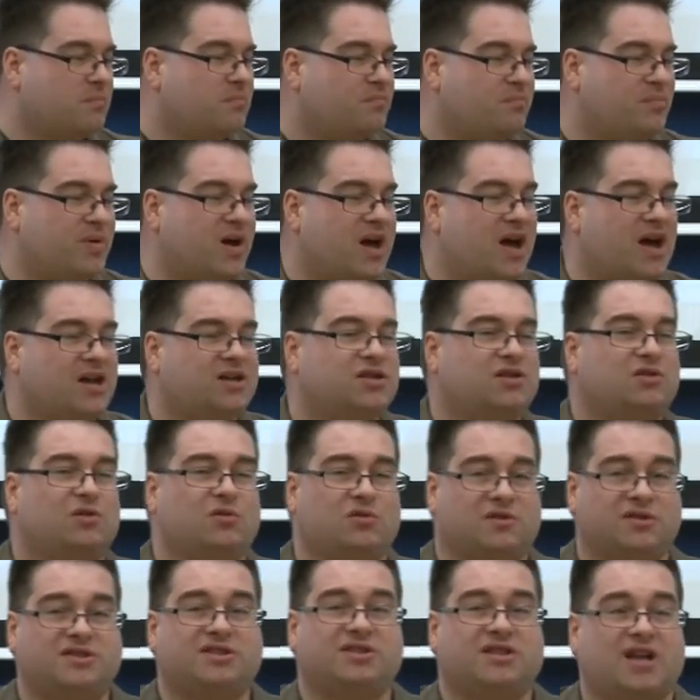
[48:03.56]
but
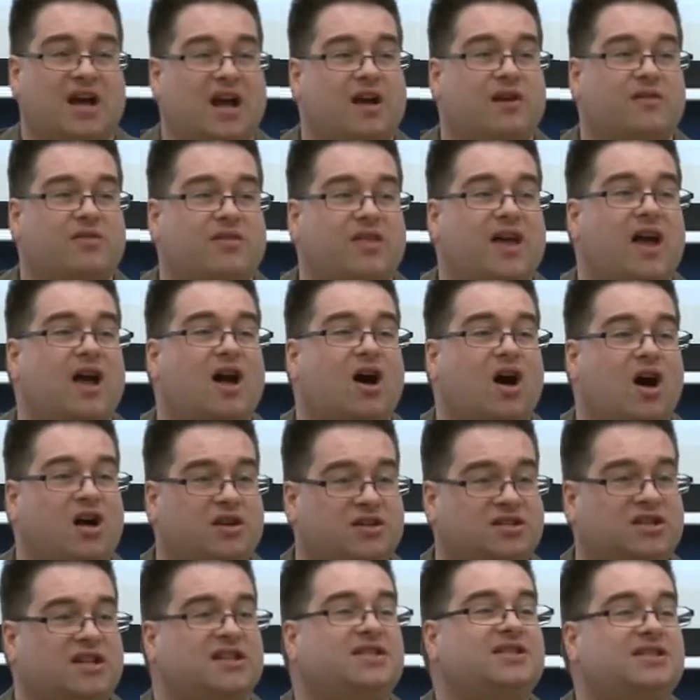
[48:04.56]
also their
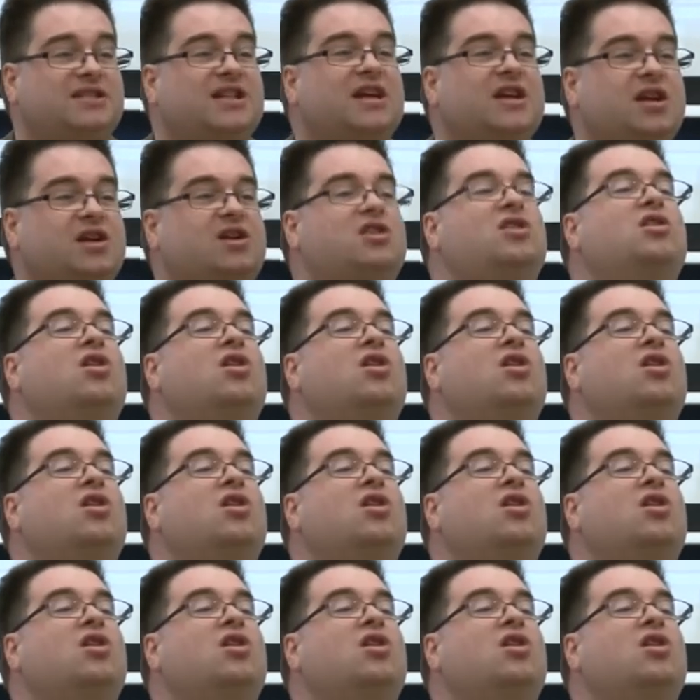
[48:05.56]
artistic,